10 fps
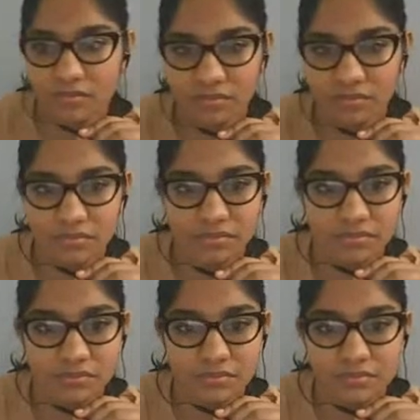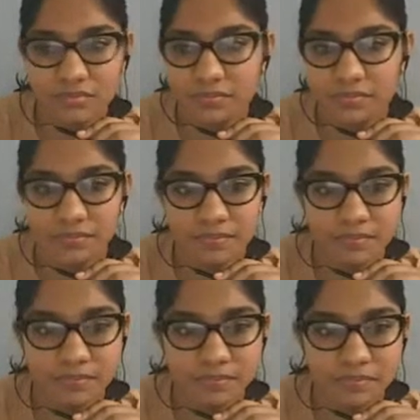
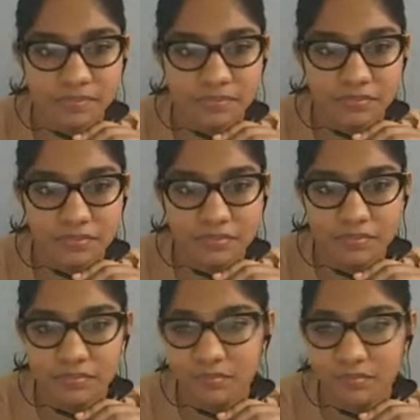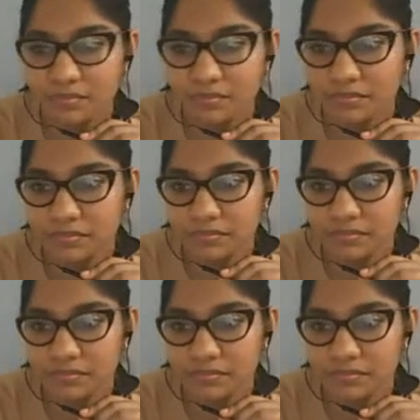(silence)